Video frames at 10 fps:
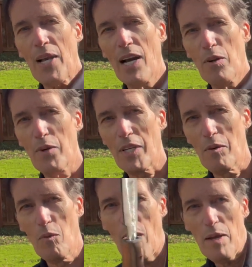I don't want to get
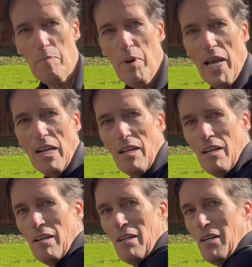white paint
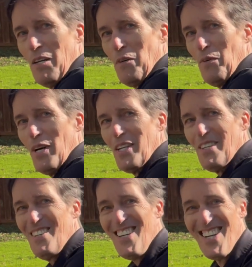right
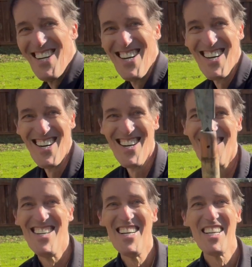here.
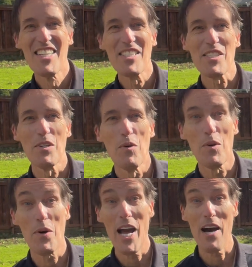So what
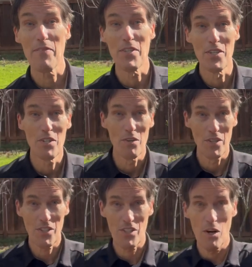do I have to do?
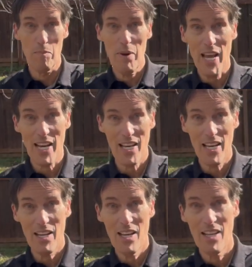This is all
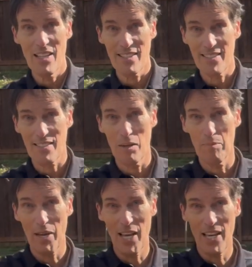painted, this is all
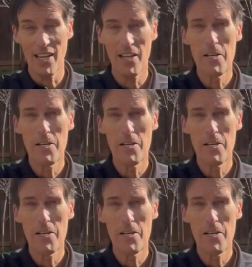painted.